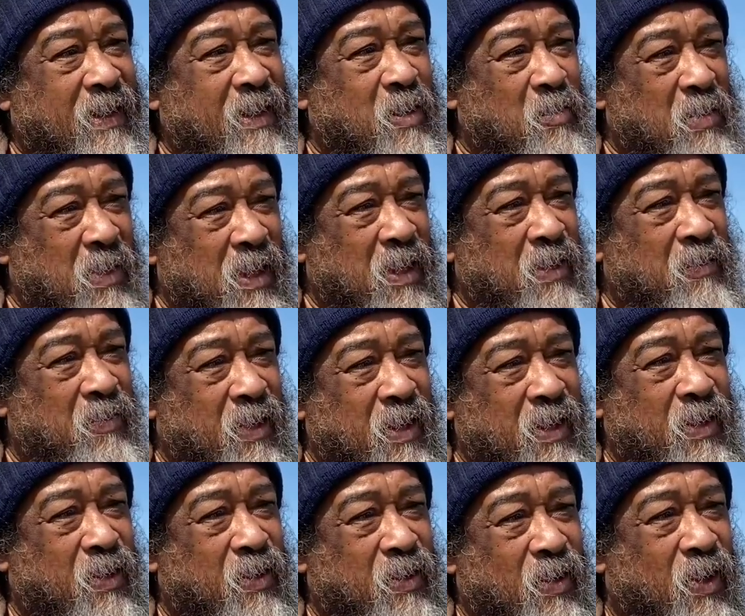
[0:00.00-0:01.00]
The believer
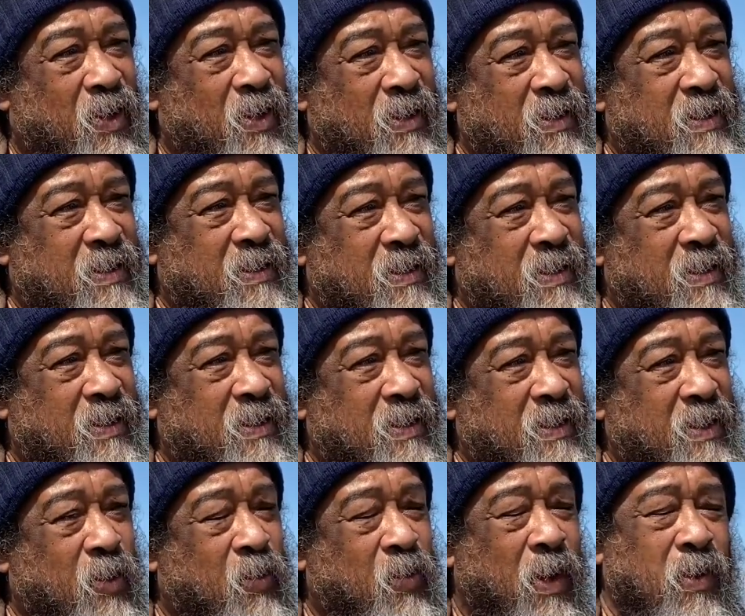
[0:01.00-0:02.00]
in the thought,
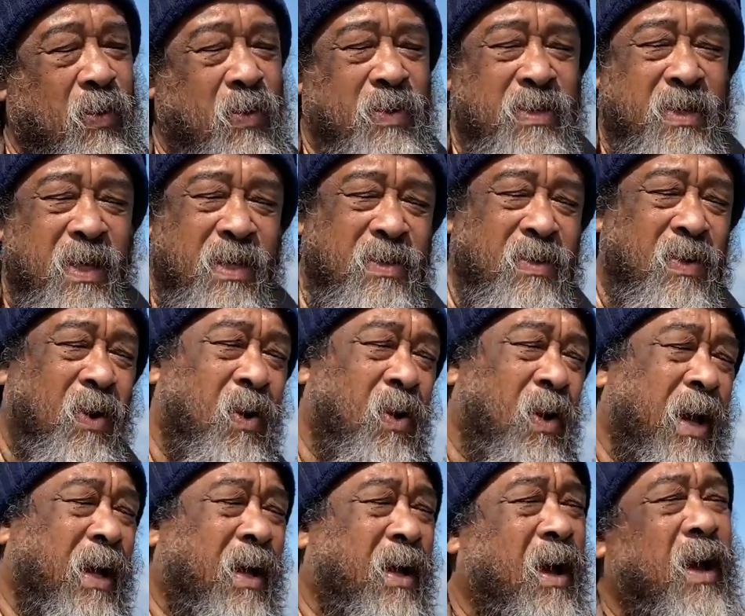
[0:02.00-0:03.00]
the one who says,
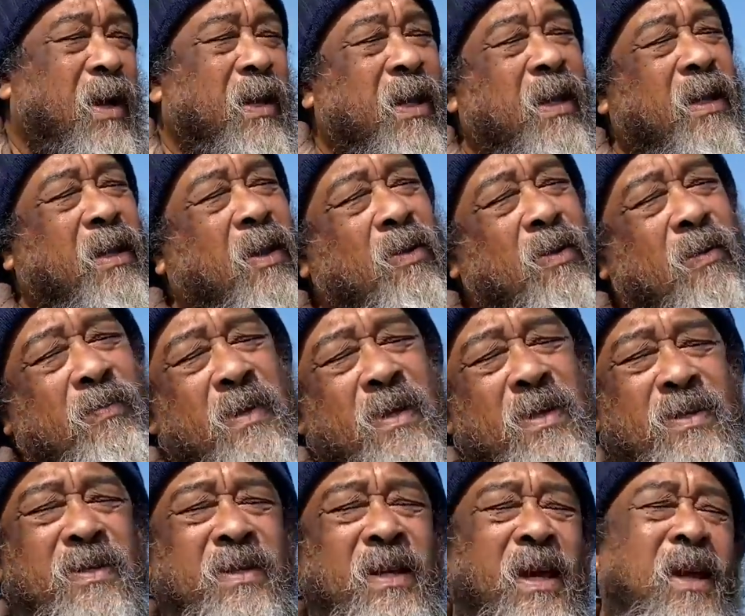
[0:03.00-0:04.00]
oh, I can't get out of
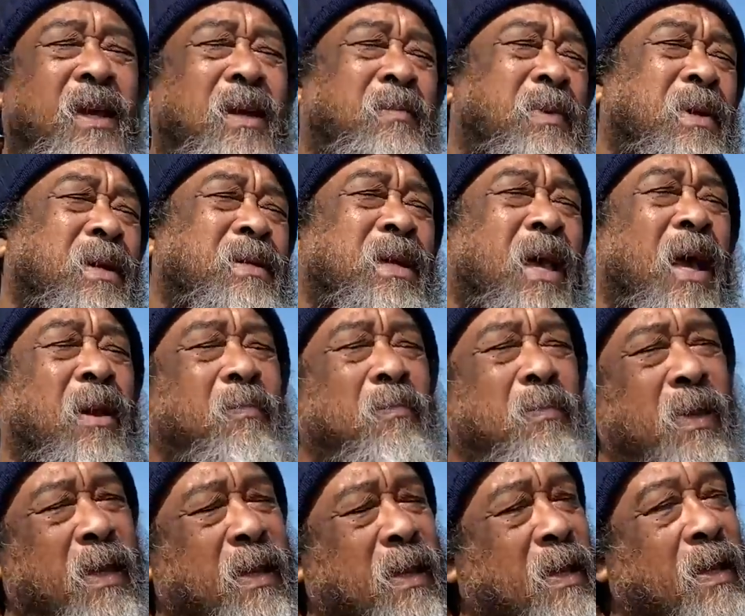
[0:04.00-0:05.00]
this state, please help
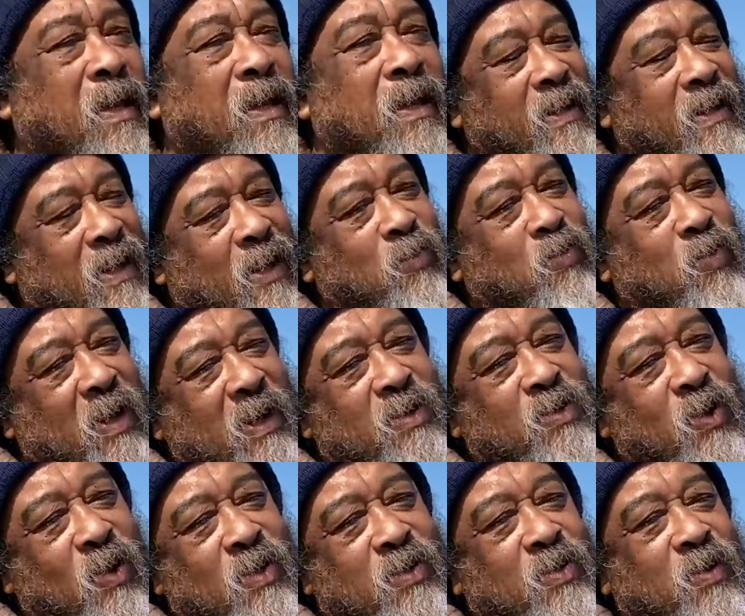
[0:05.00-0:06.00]
me, that one
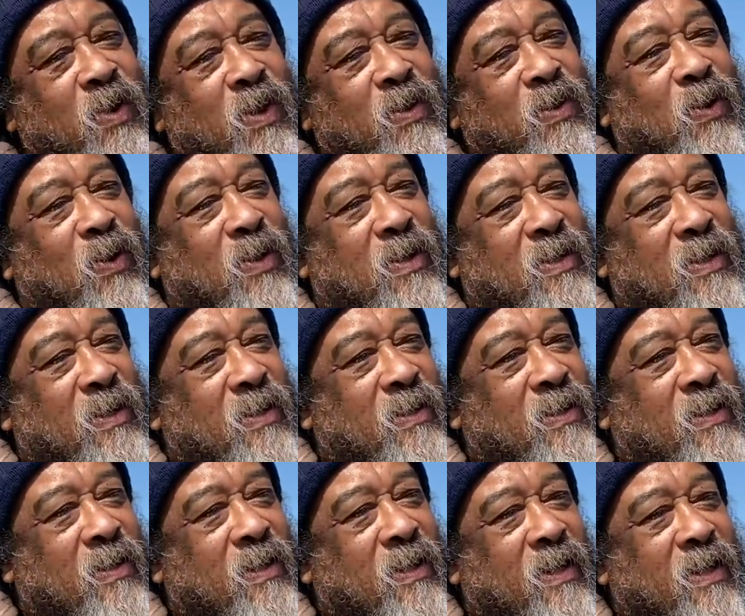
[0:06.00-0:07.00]
is also a thought, you know.
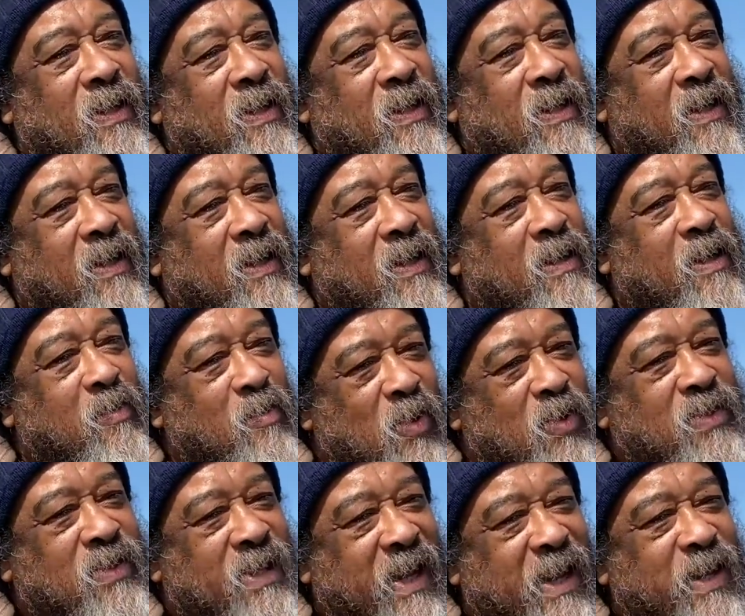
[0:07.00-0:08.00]
The
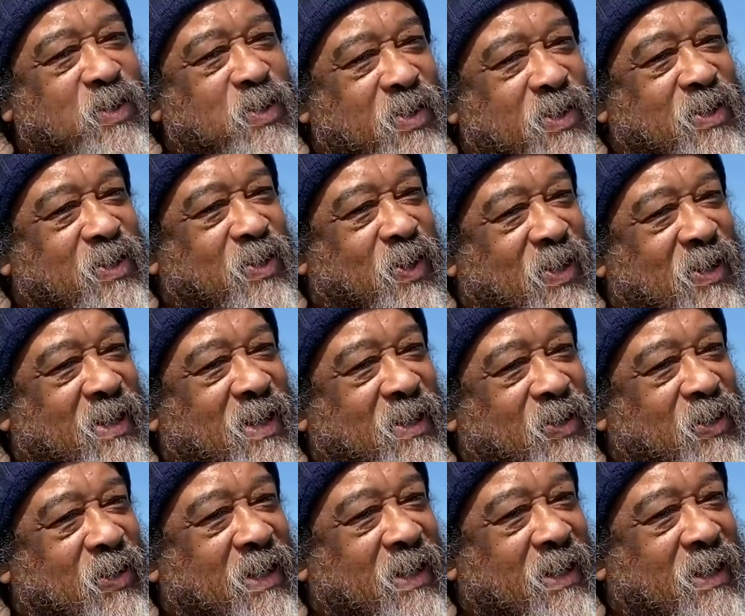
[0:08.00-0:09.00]
most dangerous thought,
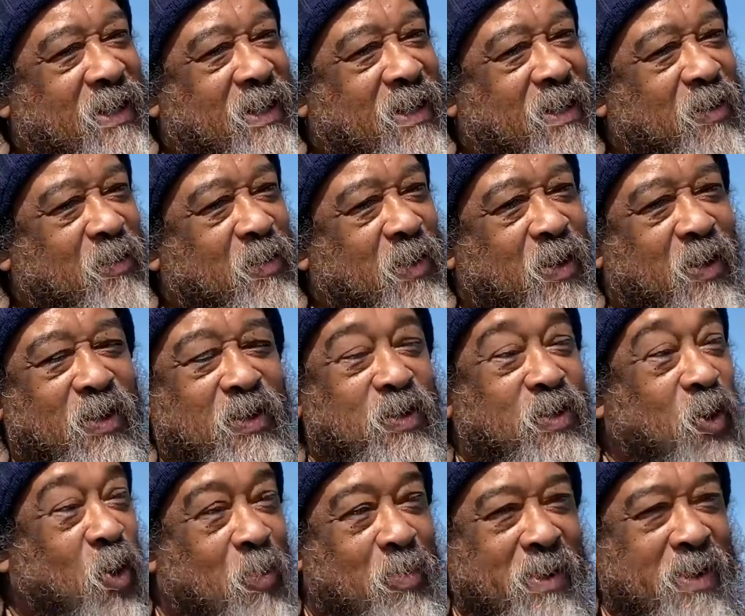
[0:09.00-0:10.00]
actually, because
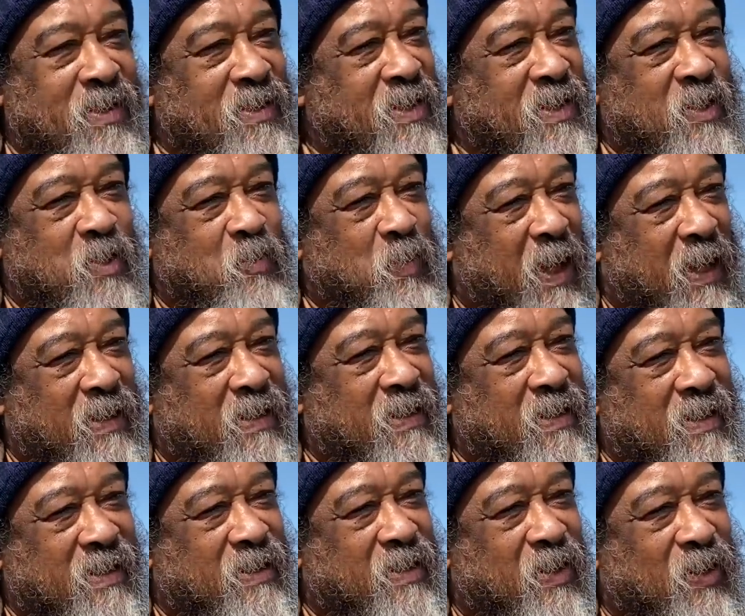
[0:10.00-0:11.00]
nobody suspects
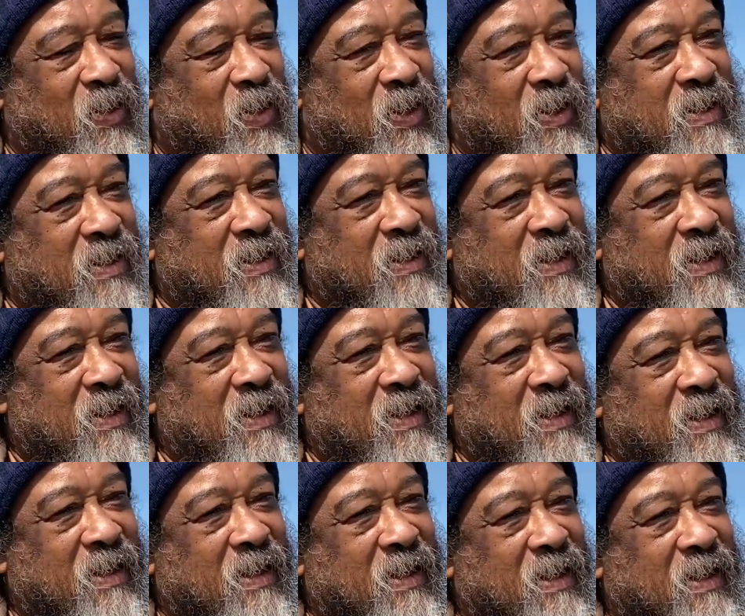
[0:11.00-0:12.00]
it is a thought.
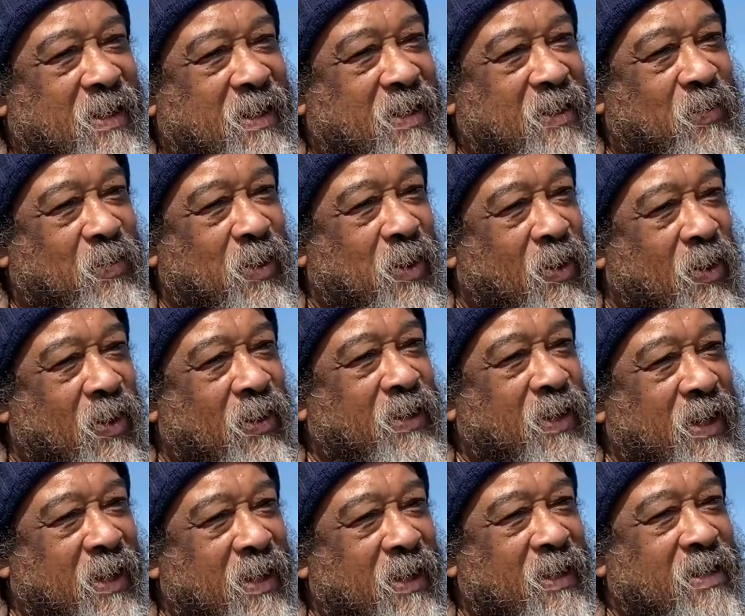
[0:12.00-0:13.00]
We all
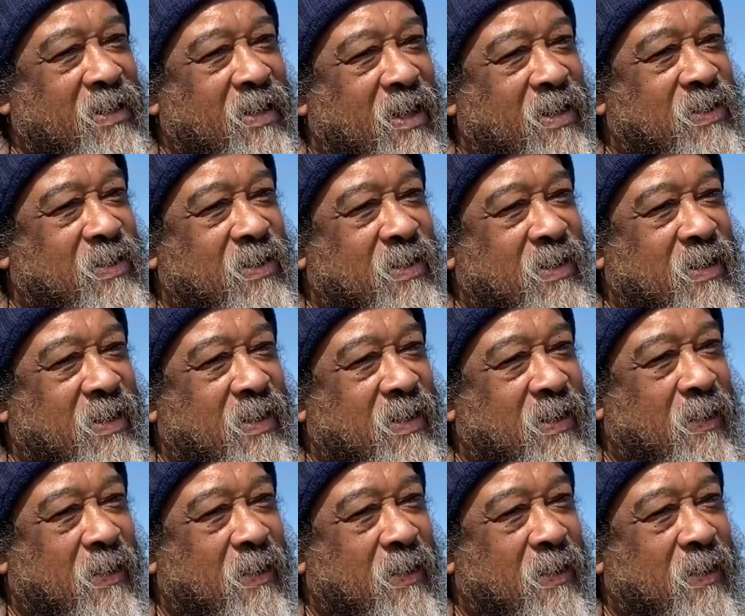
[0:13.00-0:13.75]
think it is us.